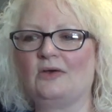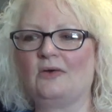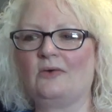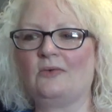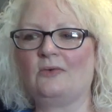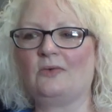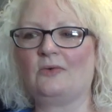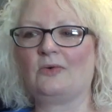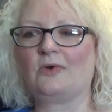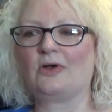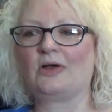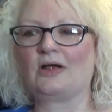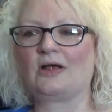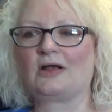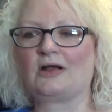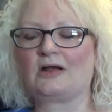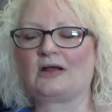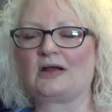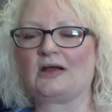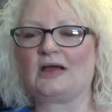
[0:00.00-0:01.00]

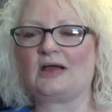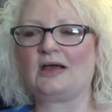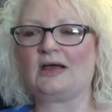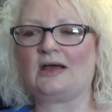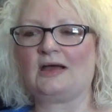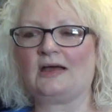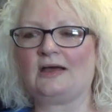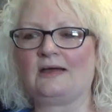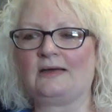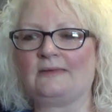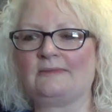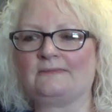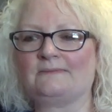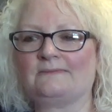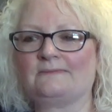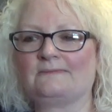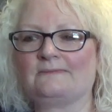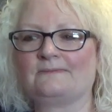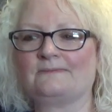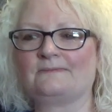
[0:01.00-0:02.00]
or
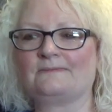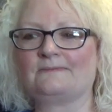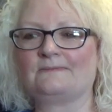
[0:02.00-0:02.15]
um,